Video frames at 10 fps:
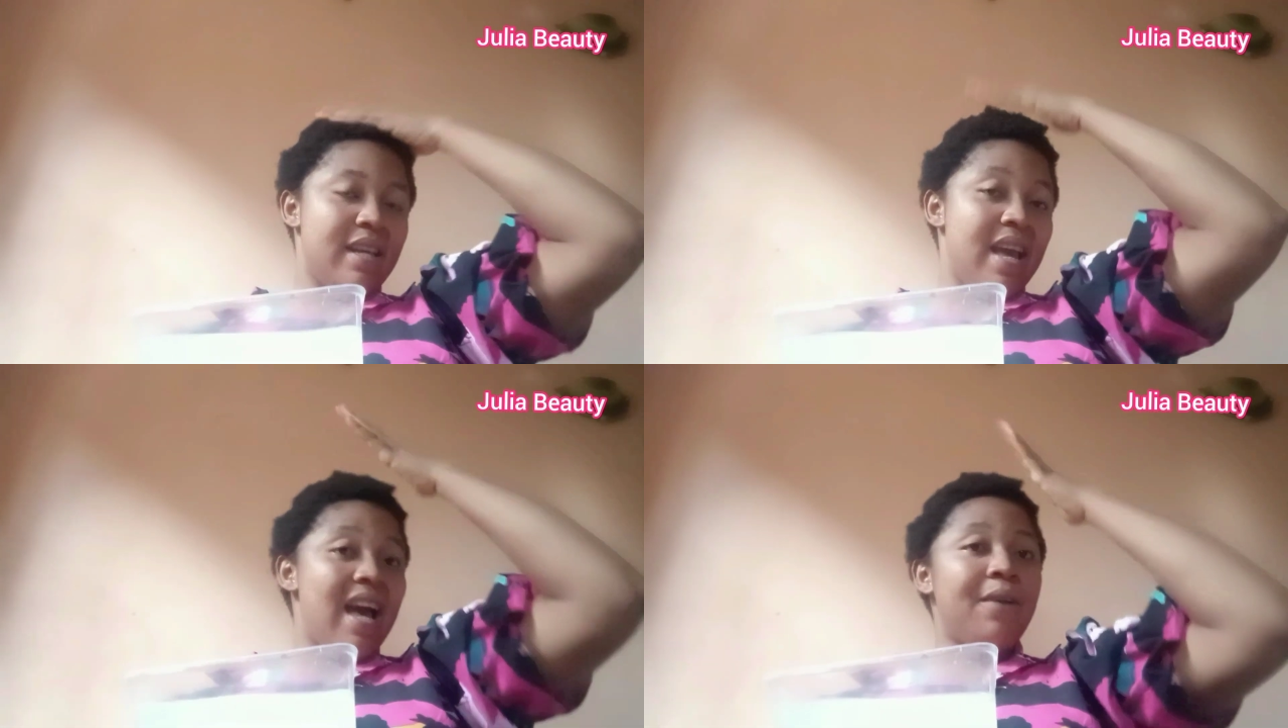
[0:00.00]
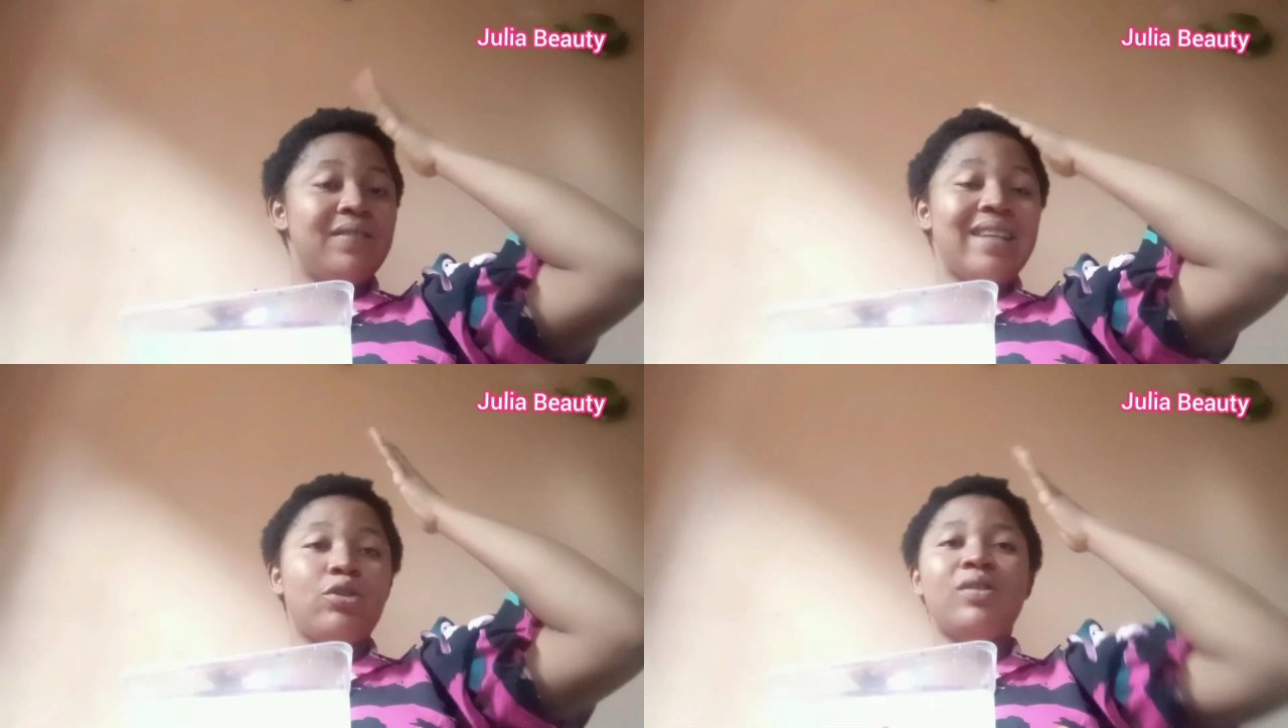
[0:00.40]

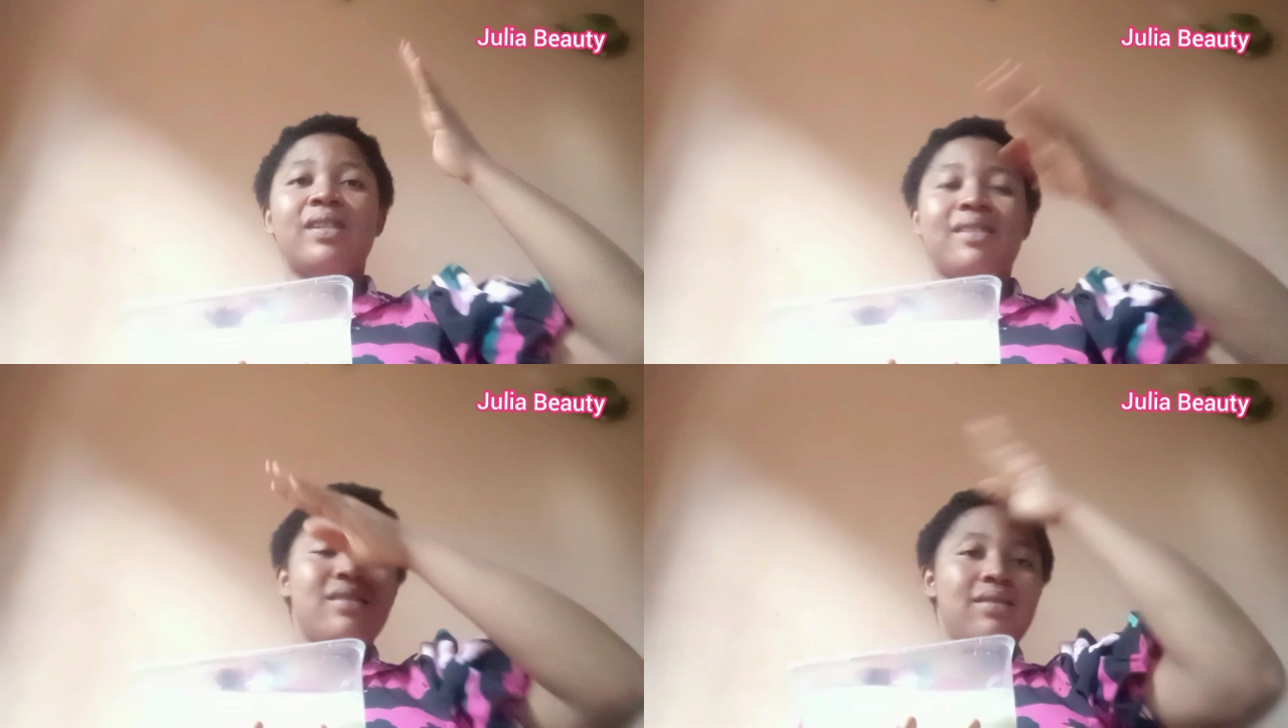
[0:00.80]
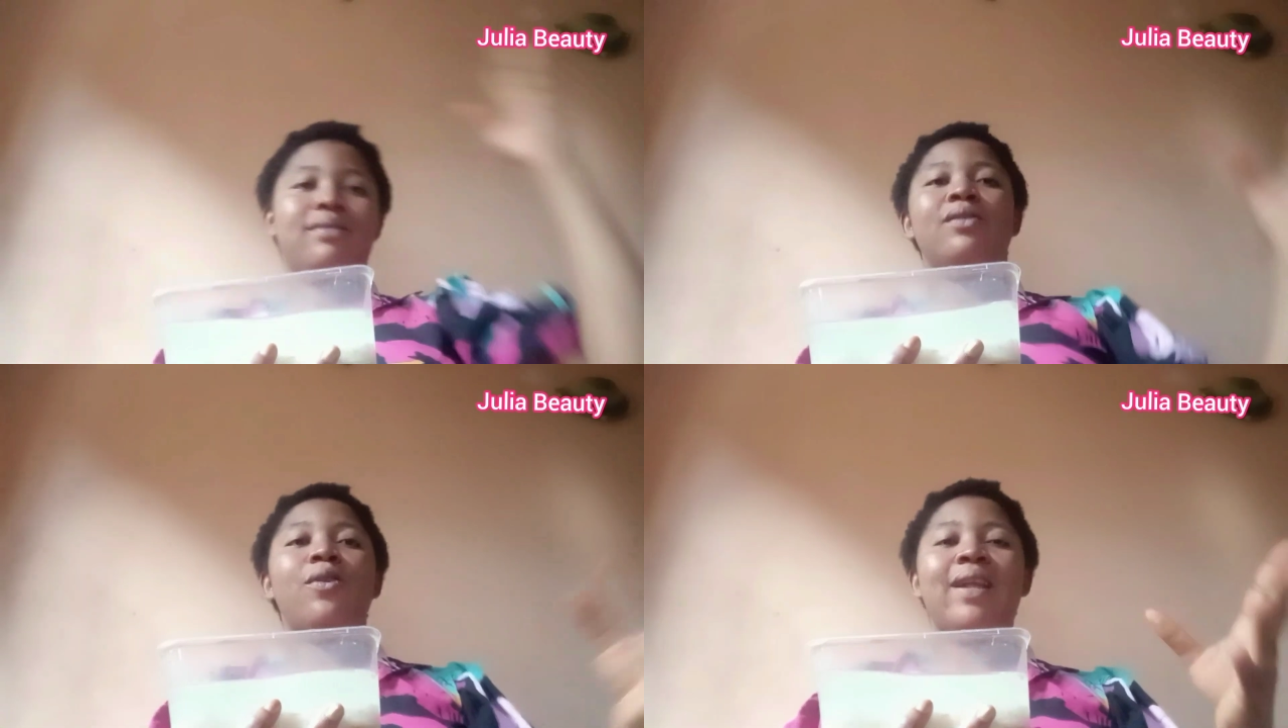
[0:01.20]
After
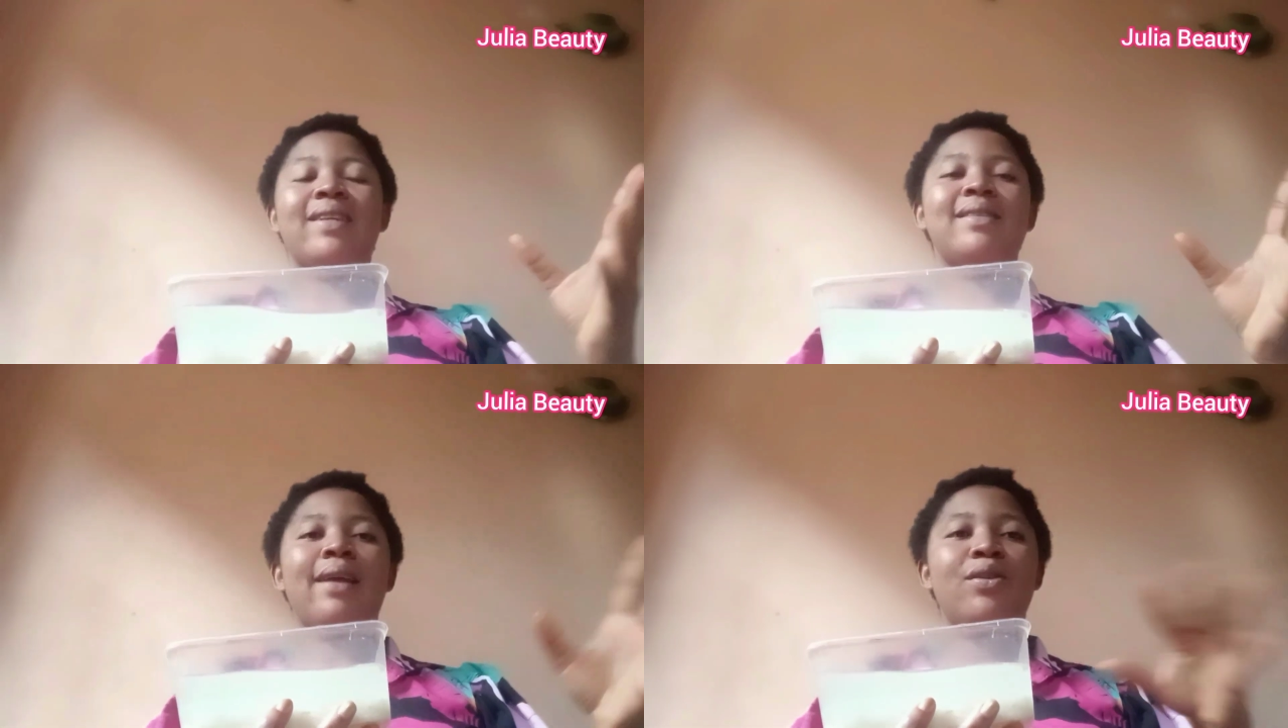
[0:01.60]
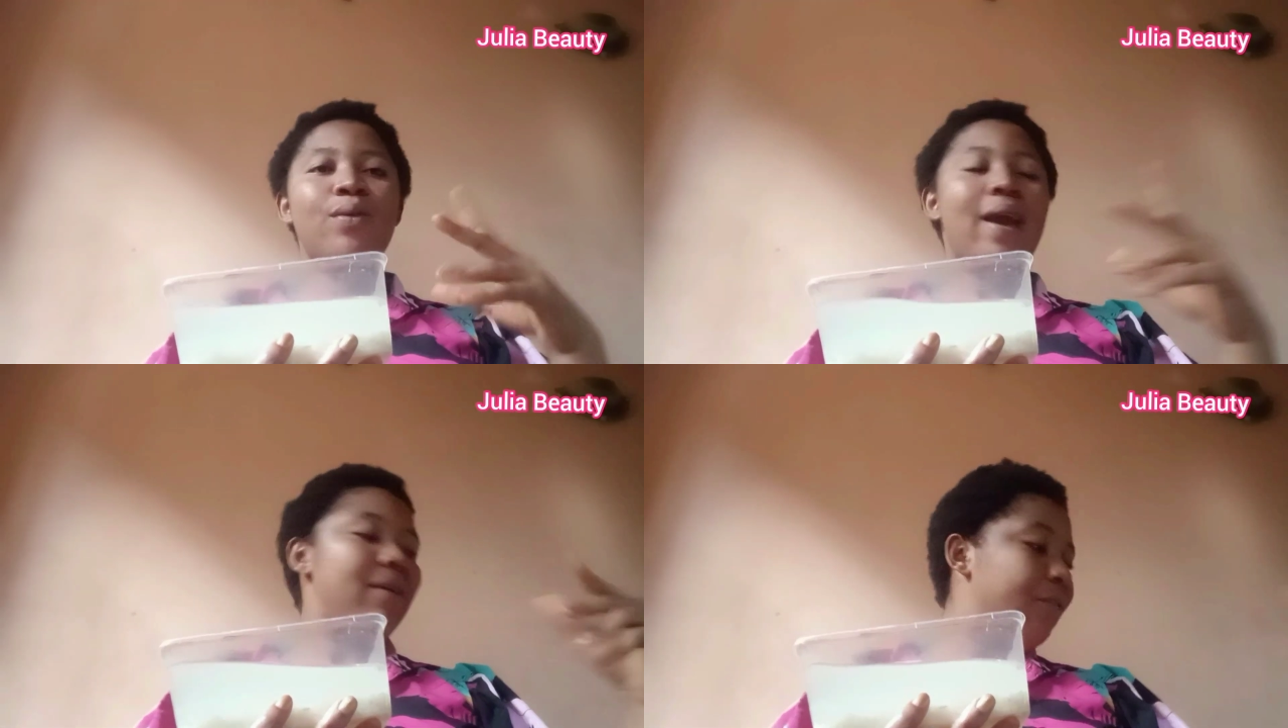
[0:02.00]
you understand,
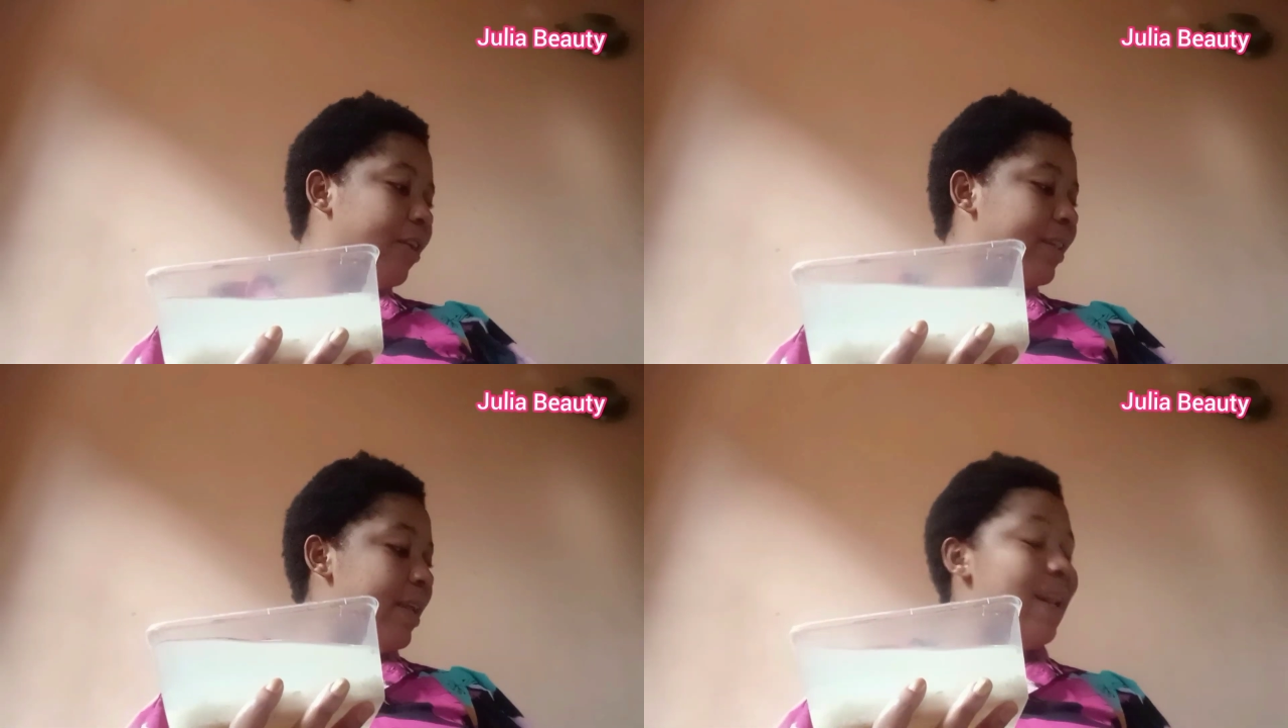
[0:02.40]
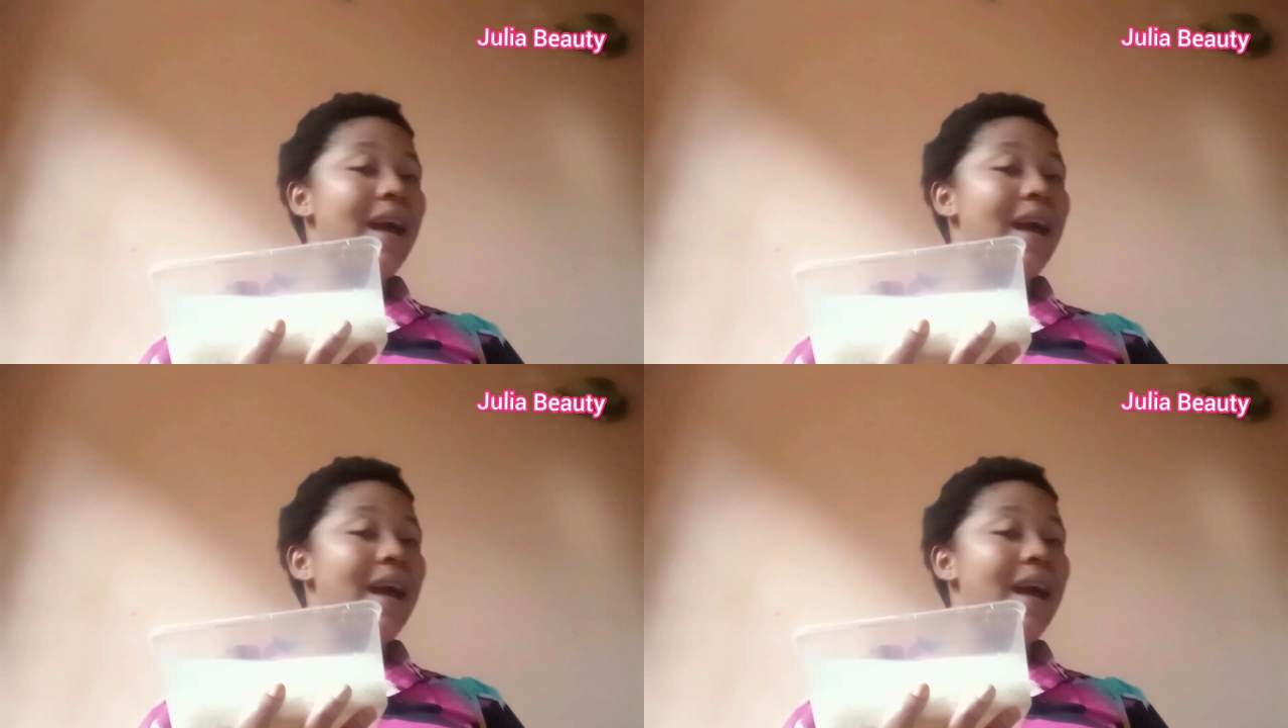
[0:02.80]
do everything.